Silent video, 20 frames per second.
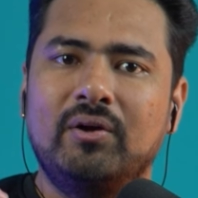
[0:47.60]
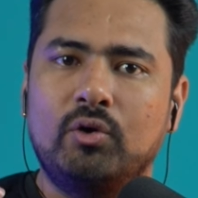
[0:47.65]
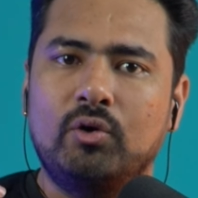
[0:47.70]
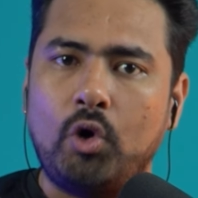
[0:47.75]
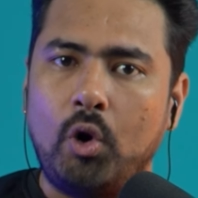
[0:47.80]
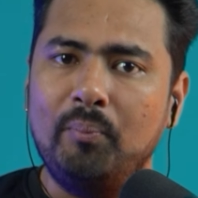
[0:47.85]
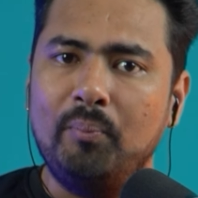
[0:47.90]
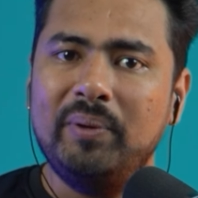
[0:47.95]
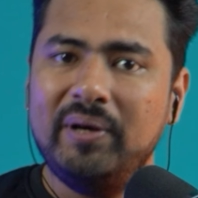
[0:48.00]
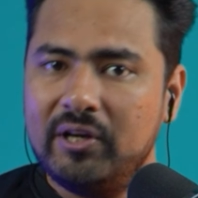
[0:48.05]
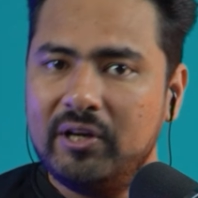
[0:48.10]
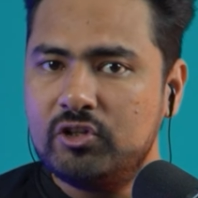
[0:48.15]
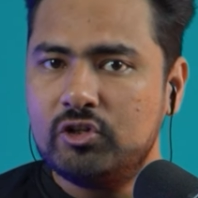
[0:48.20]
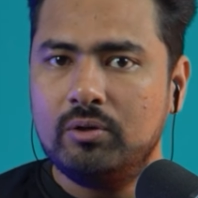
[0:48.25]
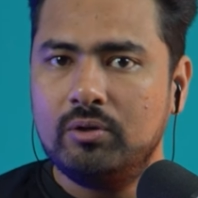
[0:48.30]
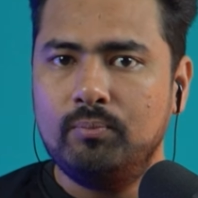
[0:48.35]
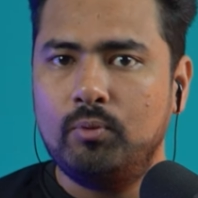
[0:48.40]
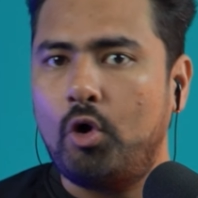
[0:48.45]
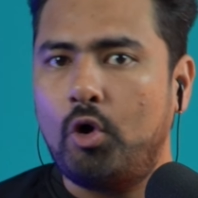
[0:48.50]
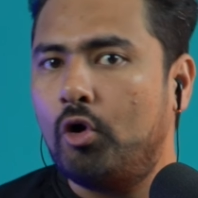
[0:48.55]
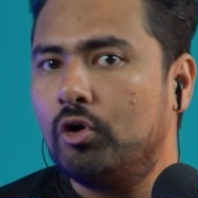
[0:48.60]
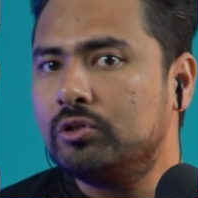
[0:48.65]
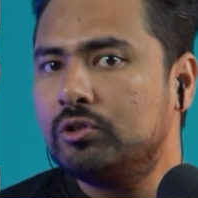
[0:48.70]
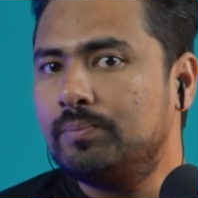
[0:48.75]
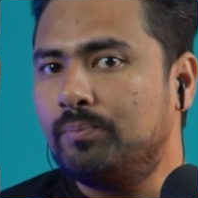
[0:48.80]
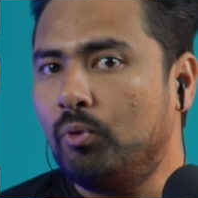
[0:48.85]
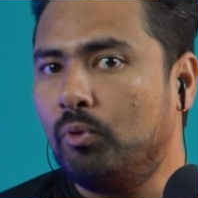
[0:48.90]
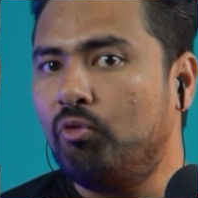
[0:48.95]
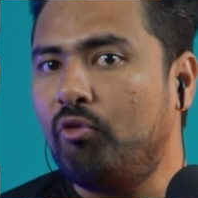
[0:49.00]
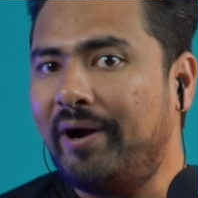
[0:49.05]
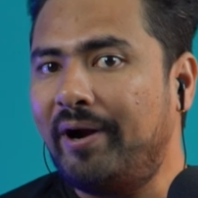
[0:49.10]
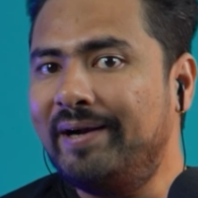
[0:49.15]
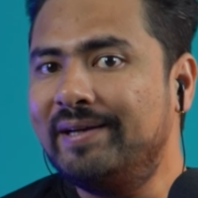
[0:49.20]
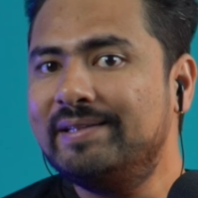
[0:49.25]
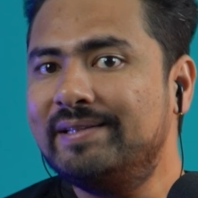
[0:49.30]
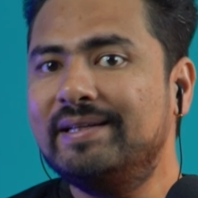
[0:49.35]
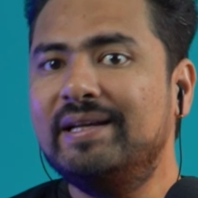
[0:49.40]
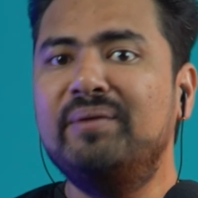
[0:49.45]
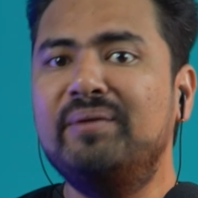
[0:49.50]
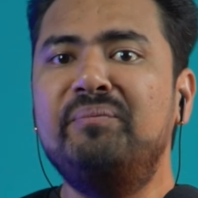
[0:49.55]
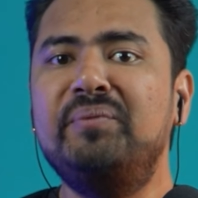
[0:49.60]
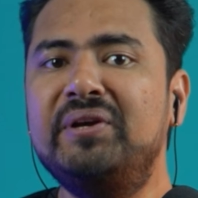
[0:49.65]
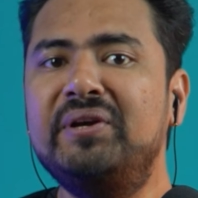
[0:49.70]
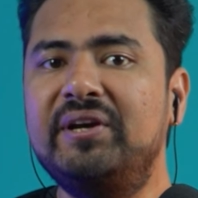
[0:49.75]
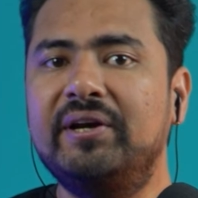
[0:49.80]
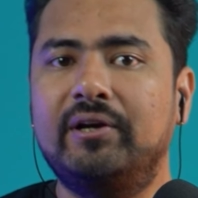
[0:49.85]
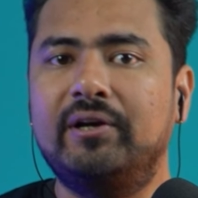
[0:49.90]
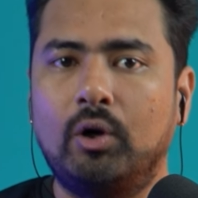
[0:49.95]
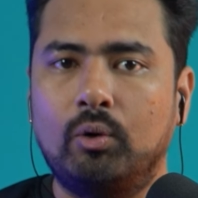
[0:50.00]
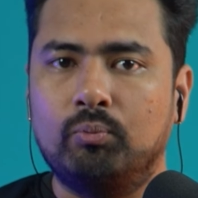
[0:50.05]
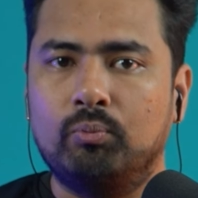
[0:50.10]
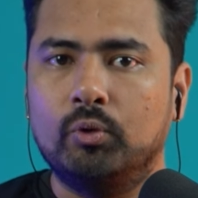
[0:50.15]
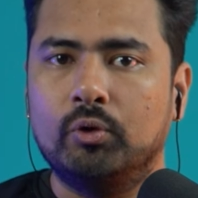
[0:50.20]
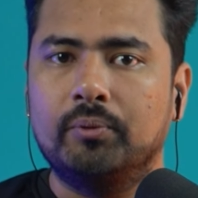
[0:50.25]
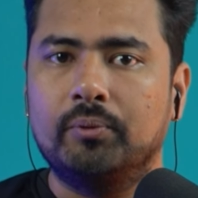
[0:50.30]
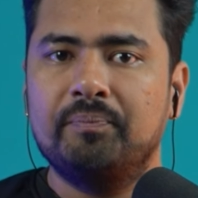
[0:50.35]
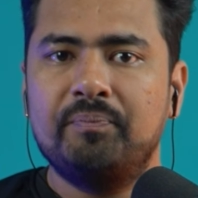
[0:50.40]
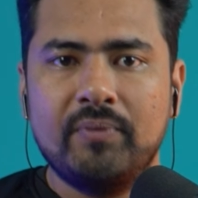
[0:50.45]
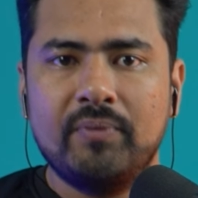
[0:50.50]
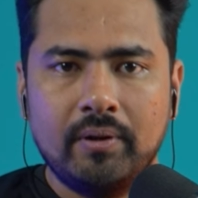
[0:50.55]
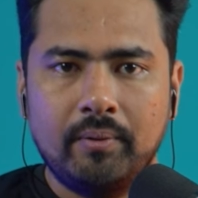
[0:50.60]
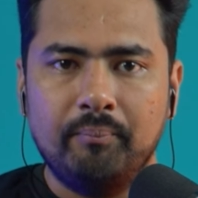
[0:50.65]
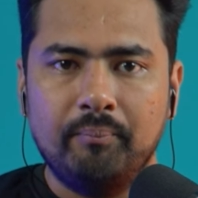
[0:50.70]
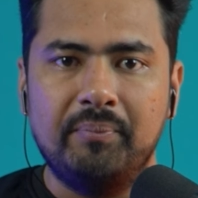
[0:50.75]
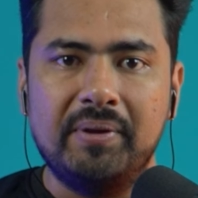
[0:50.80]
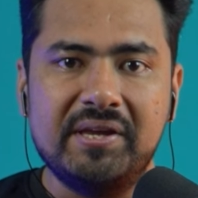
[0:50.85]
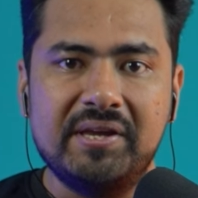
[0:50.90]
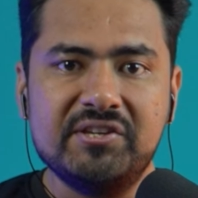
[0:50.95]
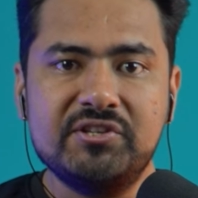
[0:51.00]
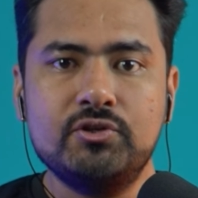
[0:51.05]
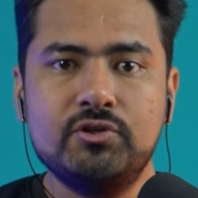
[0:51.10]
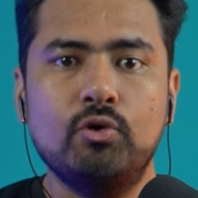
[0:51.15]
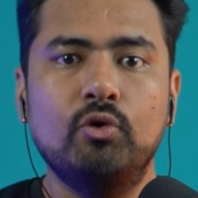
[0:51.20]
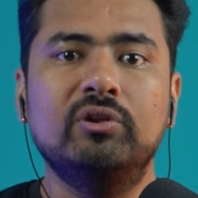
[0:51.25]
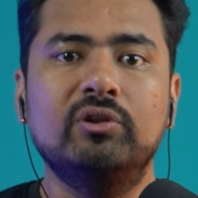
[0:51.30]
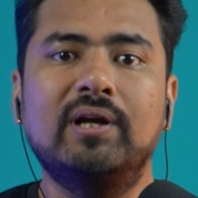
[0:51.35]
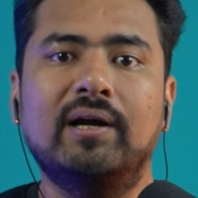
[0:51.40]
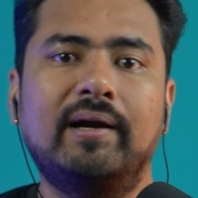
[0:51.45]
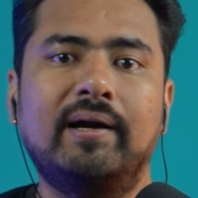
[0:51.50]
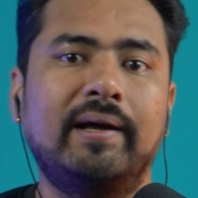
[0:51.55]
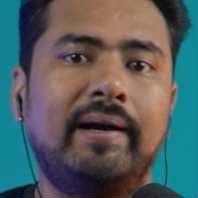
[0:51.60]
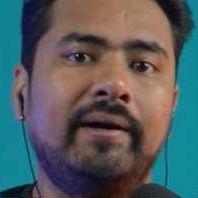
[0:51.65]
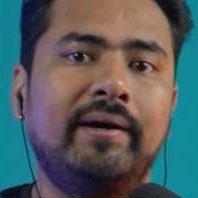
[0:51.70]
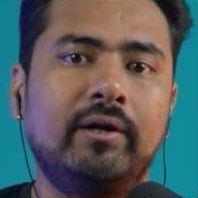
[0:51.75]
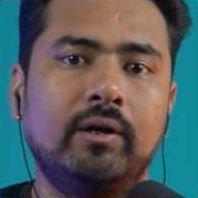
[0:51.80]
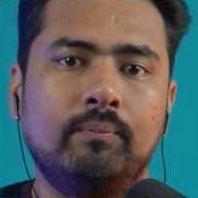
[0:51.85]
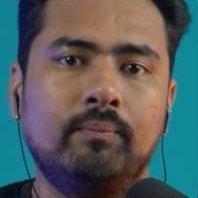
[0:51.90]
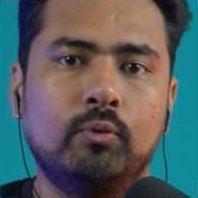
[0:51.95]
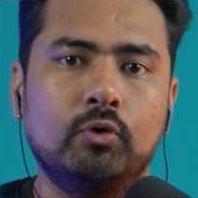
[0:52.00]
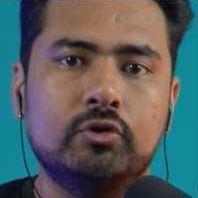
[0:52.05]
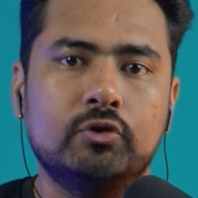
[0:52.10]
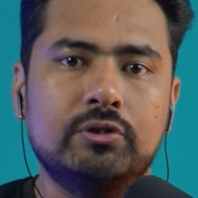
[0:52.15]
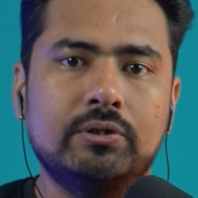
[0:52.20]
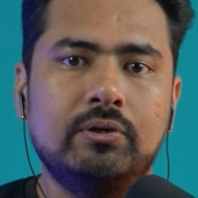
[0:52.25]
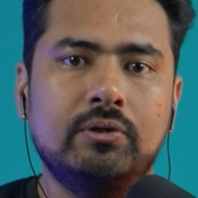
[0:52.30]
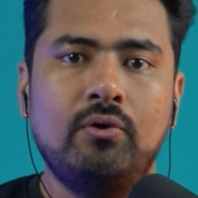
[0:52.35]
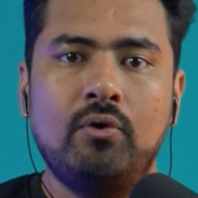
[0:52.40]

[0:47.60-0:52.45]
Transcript: Combinational blocks provides immediate output based on the current inputs,